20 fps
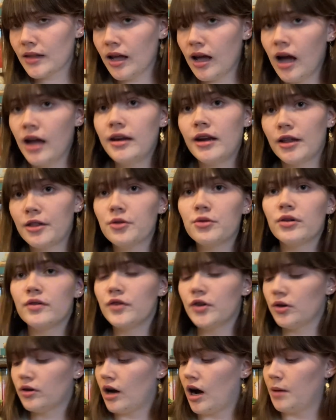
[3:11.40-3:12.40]
Another
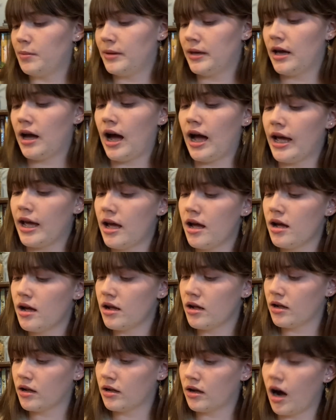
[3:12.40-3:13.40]
review copy I
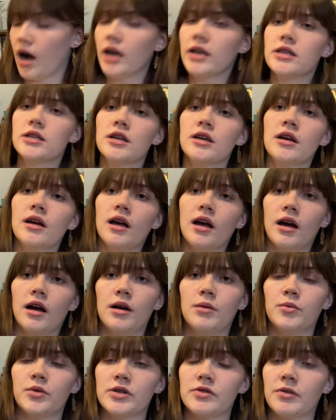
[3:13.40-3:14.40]
got
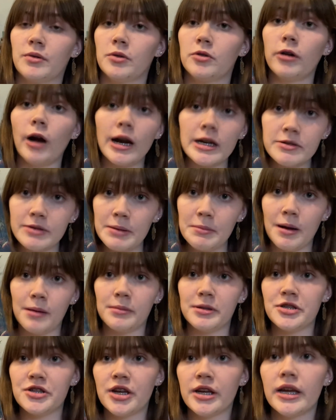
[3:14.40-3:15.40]
was from Crossway
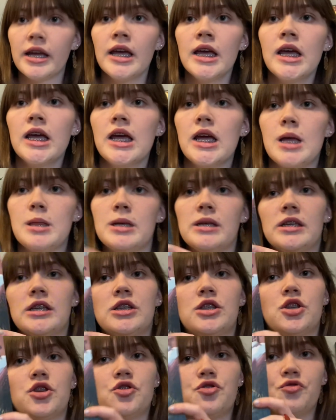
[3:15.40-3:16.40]
Publishing, and this is
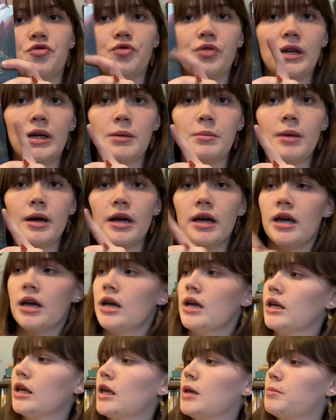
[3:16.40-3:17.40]
the
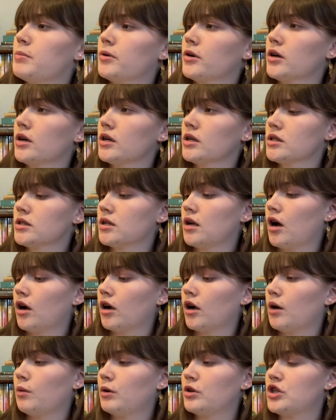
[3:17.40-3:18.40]
Dreamkeeper
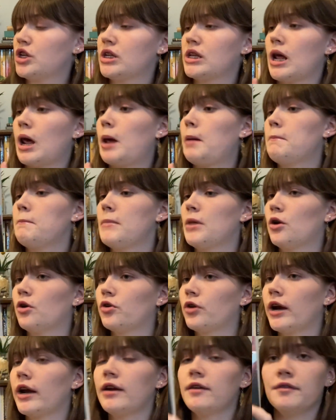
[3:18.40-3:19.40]
Saga, which is a middle
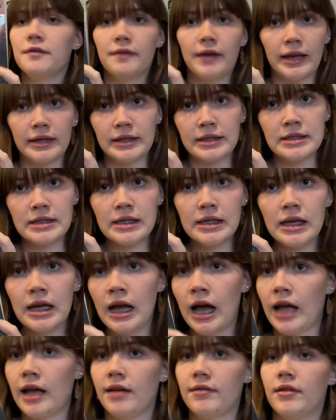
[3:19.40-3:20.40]
grade fantasy.
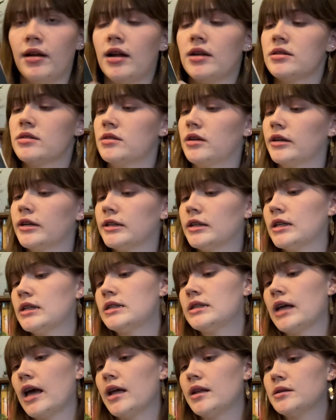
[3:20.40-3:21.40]
I have not started this
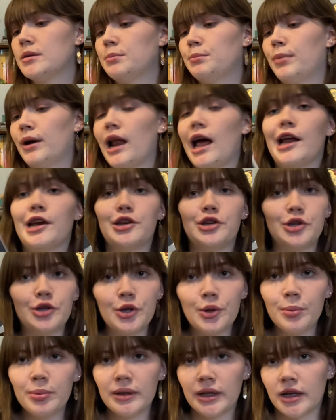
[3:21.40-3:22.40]
yet, but I
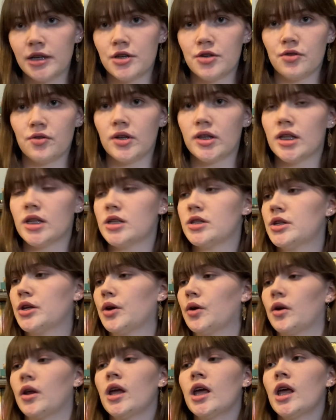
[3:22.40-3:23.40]
do plan to read this
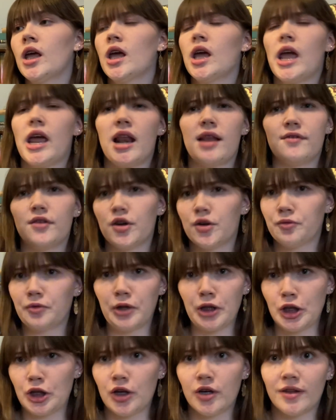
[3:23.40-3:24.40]
soon, and I've heard
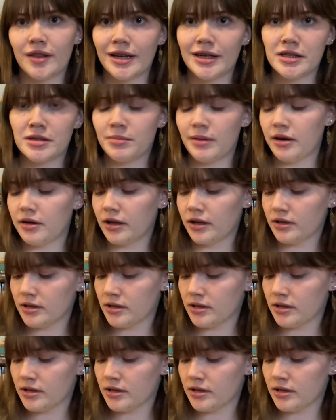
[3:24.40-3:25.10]
really good things about it.